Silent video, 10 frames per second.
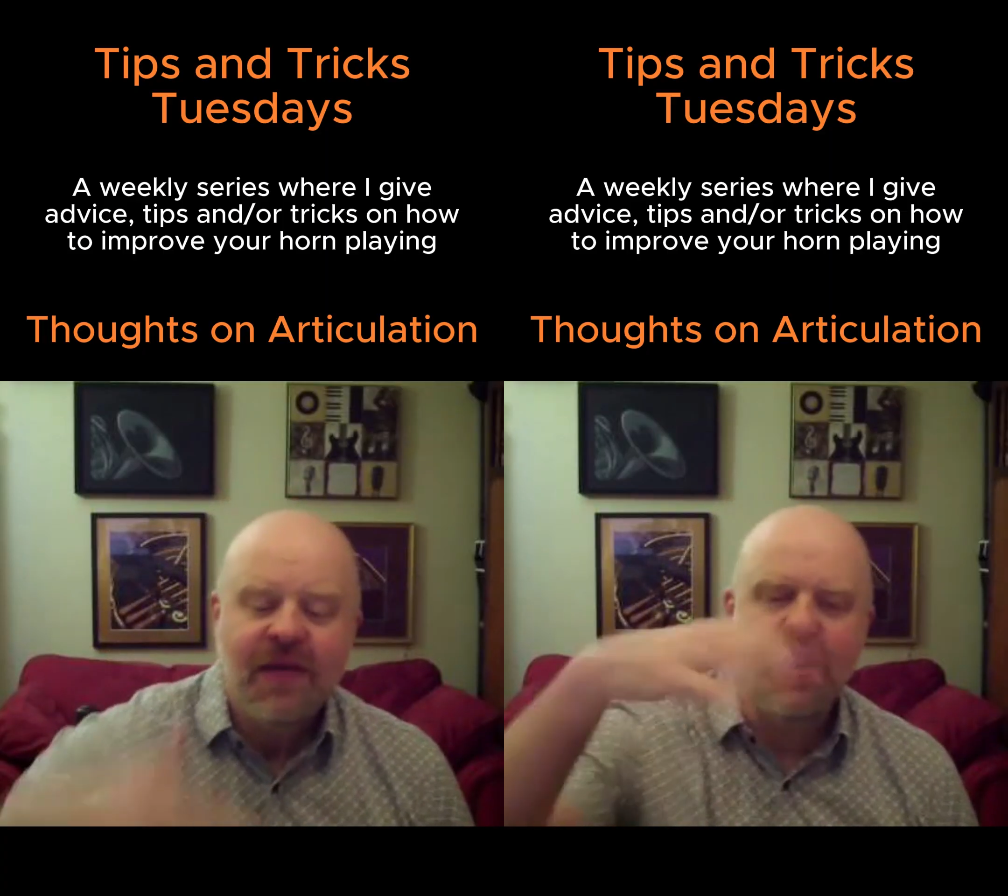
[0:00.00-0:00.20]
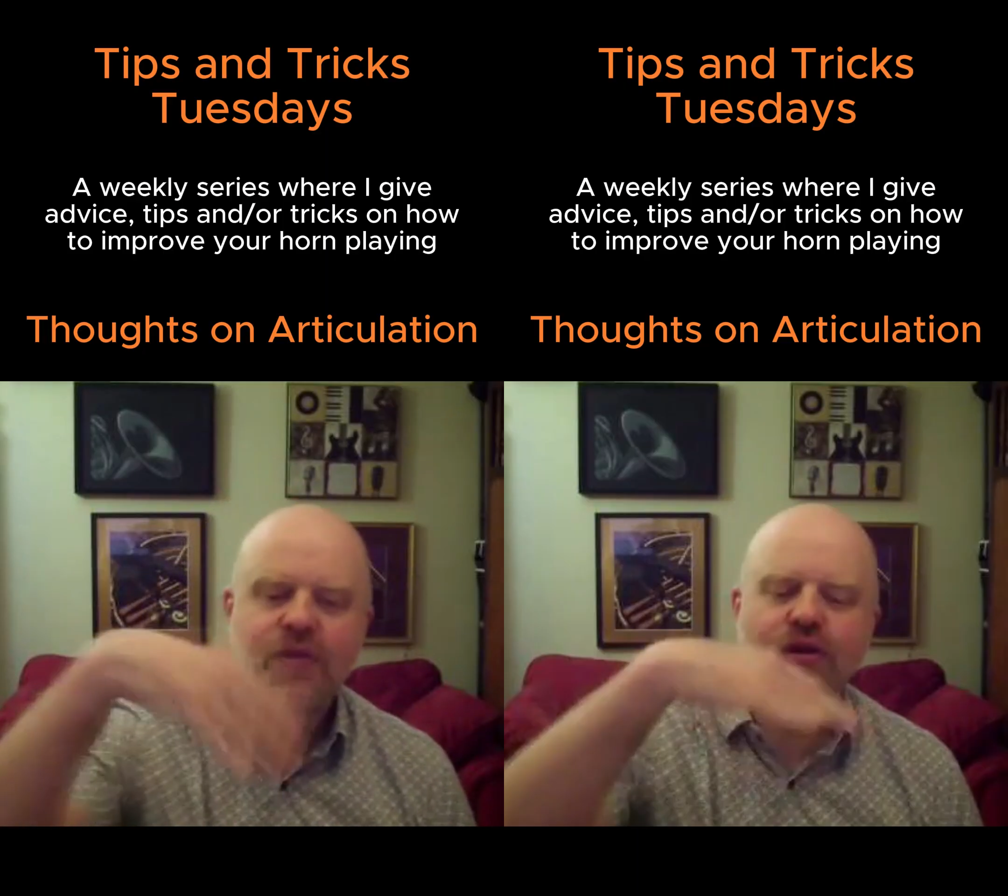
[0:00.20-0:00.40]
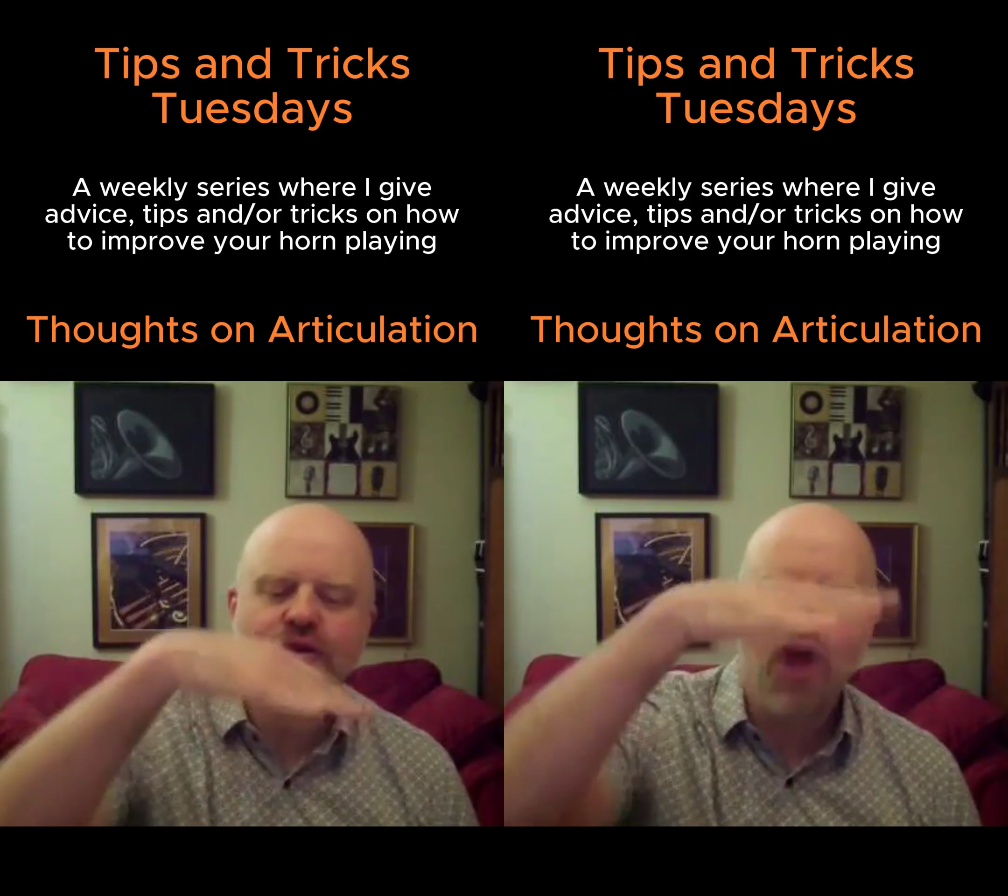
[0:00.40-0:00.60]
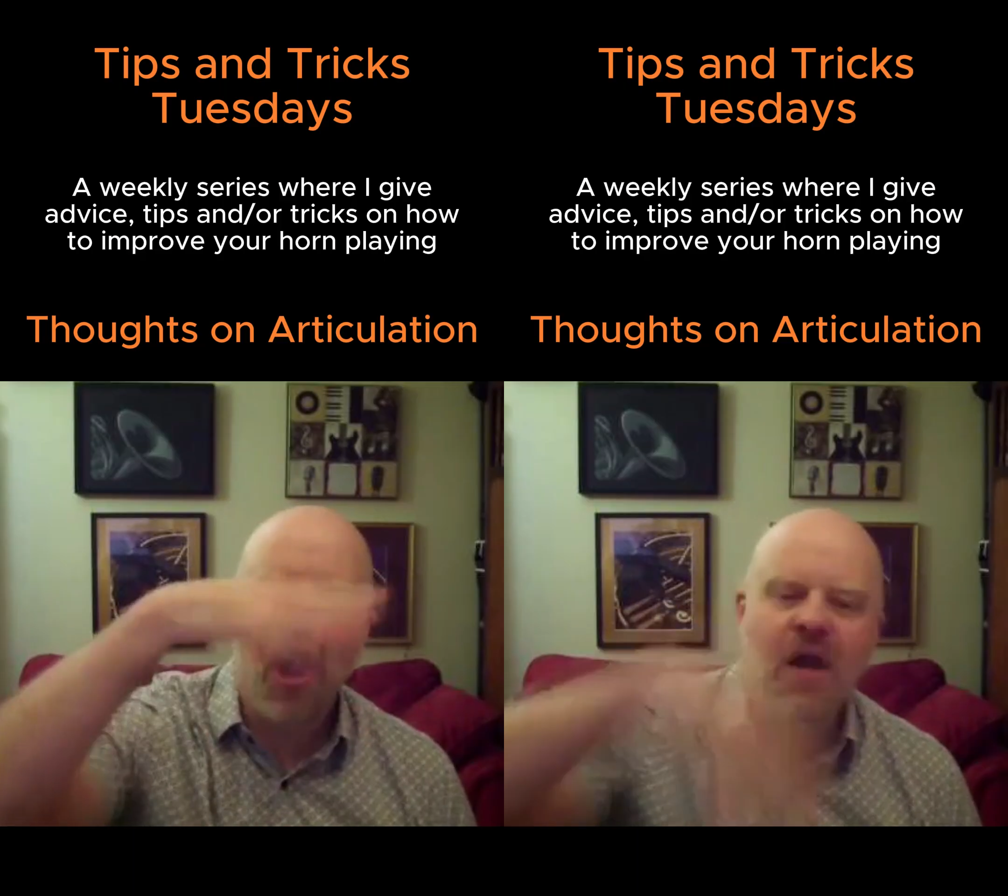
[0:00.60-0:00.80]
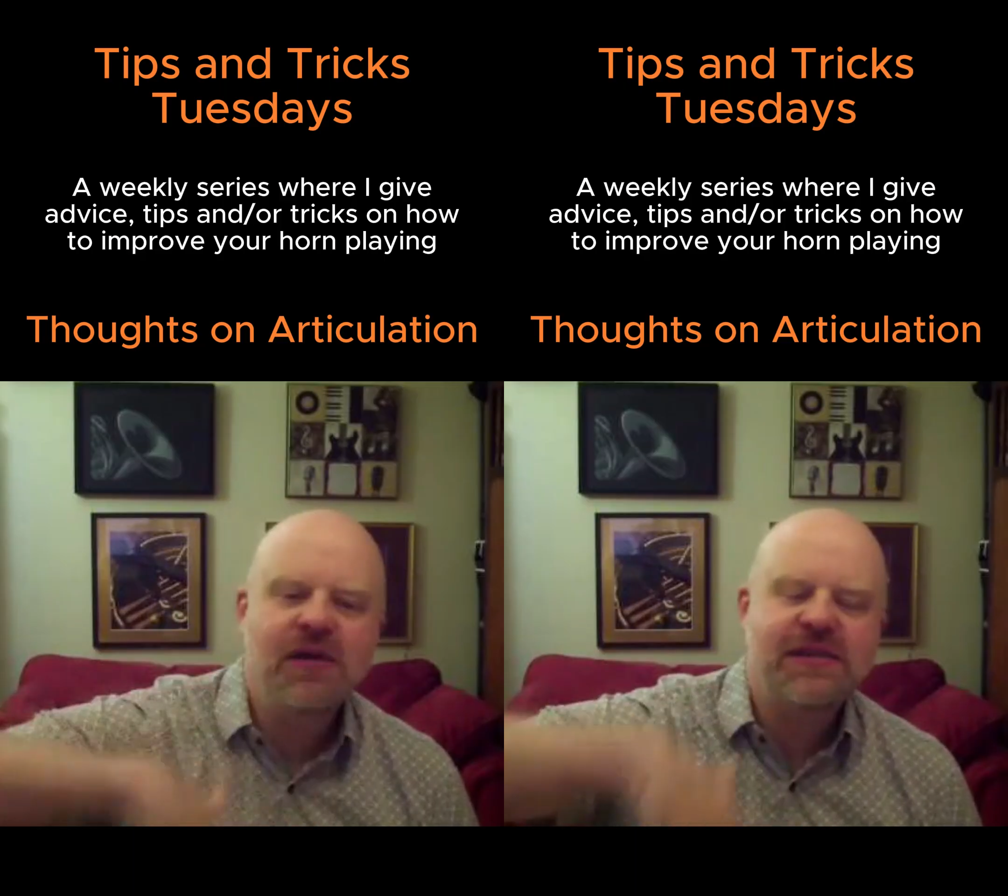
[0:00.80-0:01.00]
then their
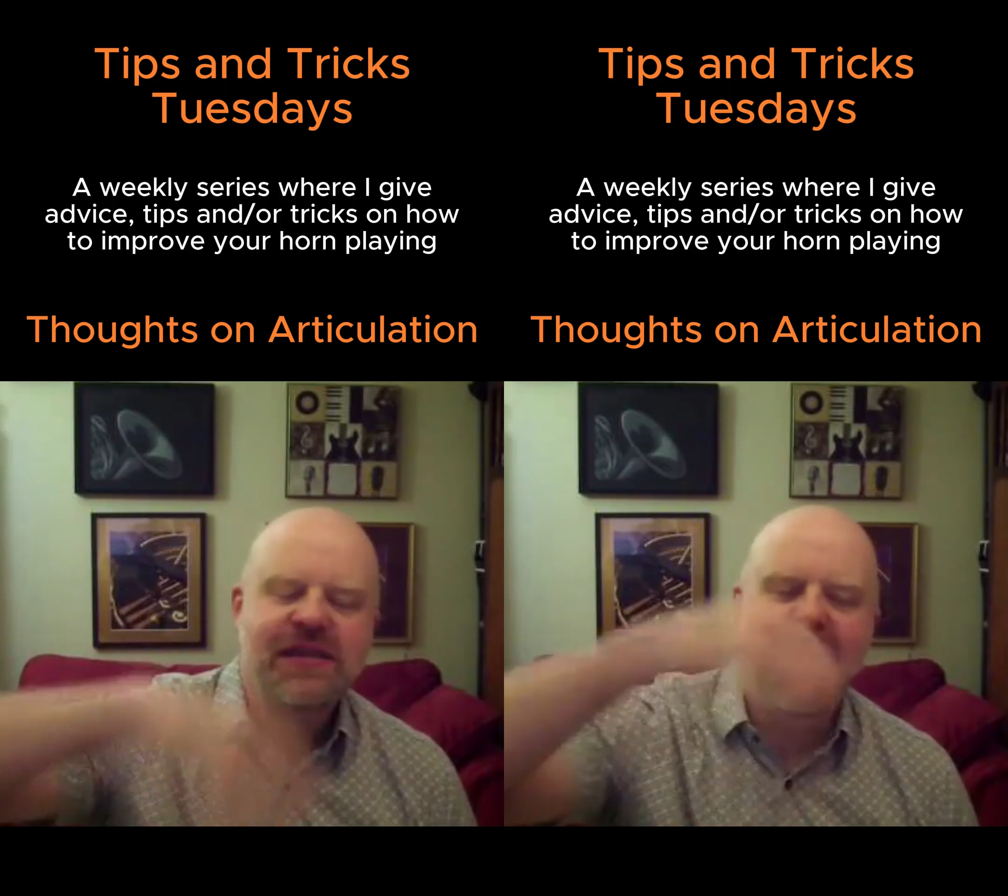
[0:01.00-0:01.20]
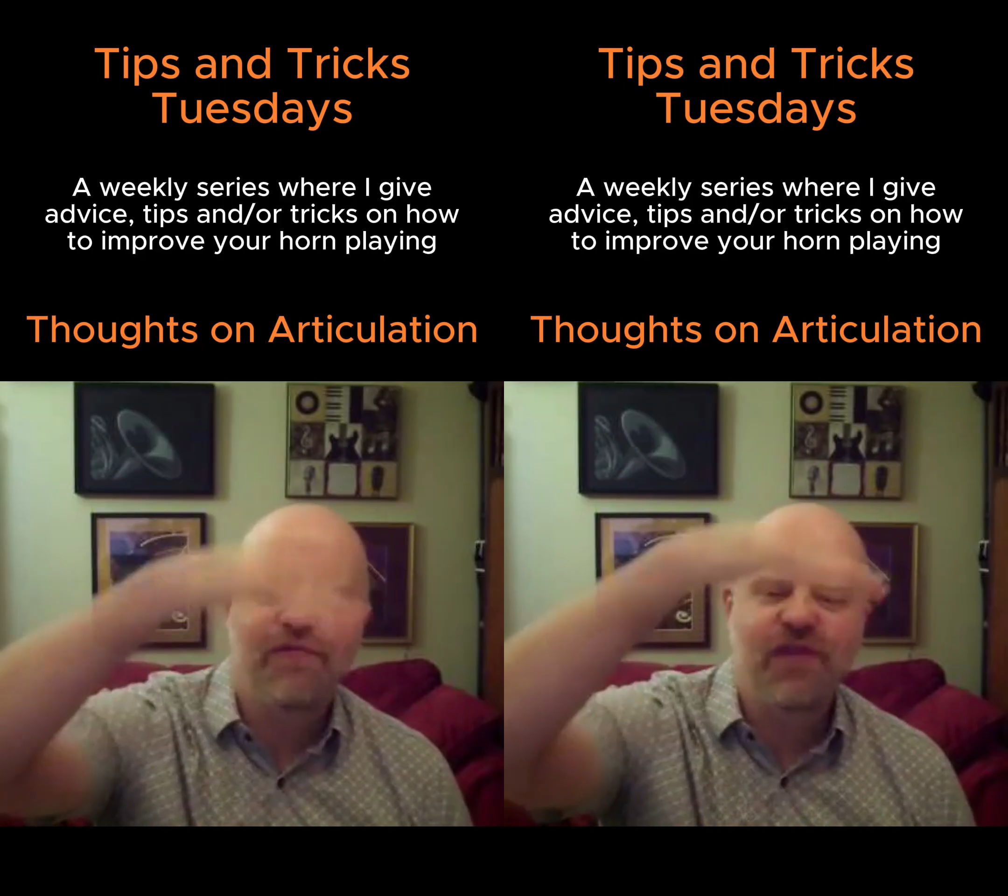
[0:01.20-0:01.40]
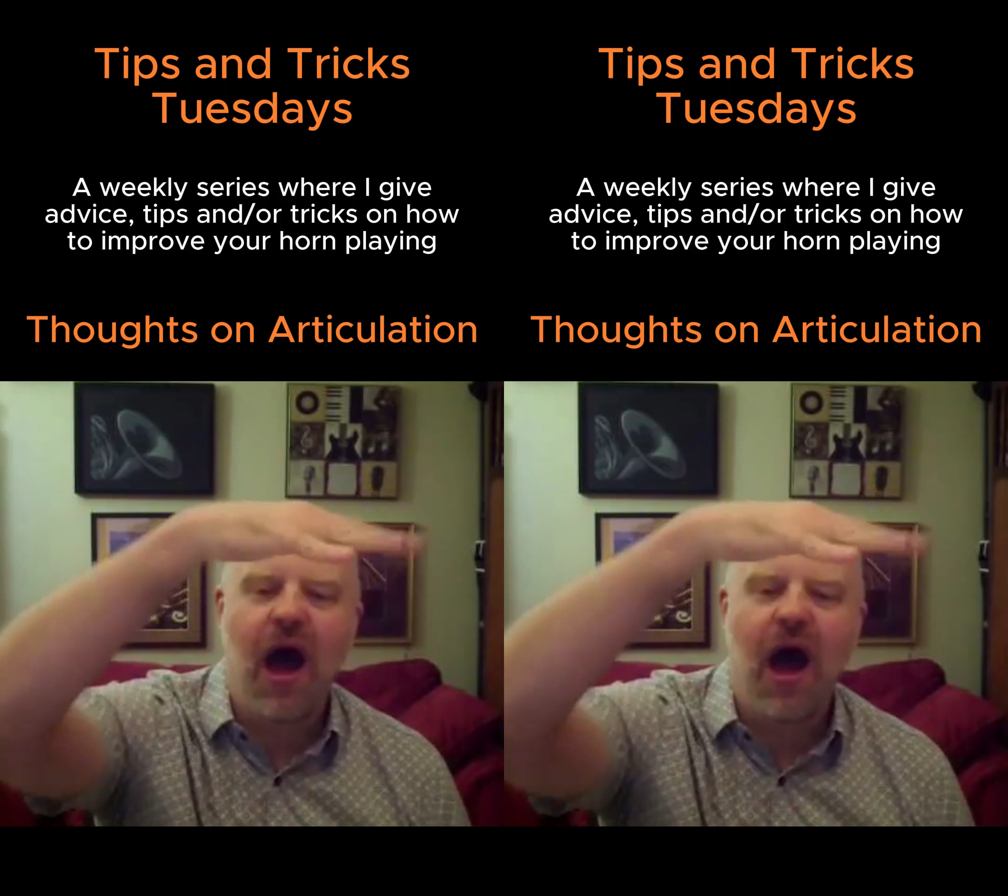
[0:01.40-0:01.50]
tongue doesn't have